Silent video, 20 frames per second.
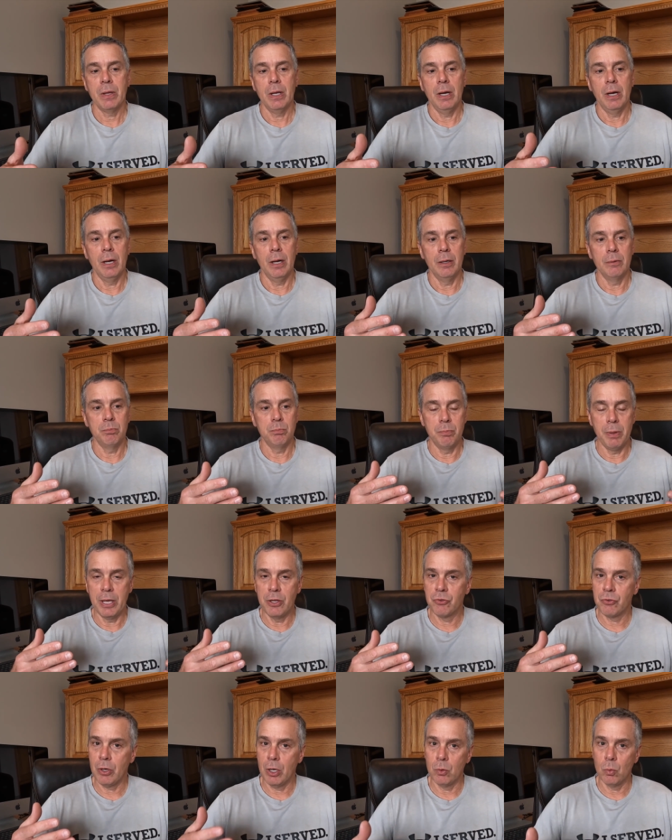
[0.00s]
uh,
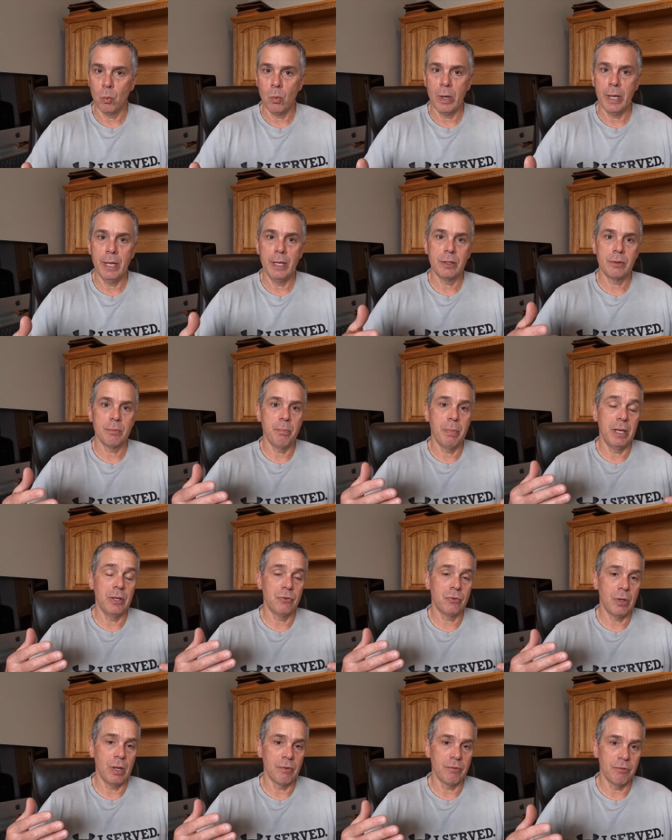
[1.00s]
based on weight,
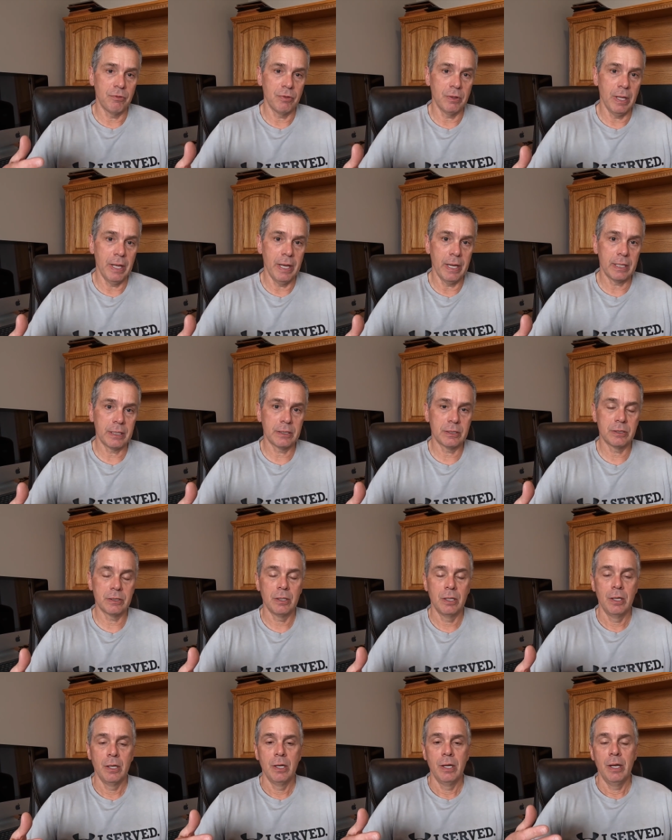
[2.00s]
based on flex.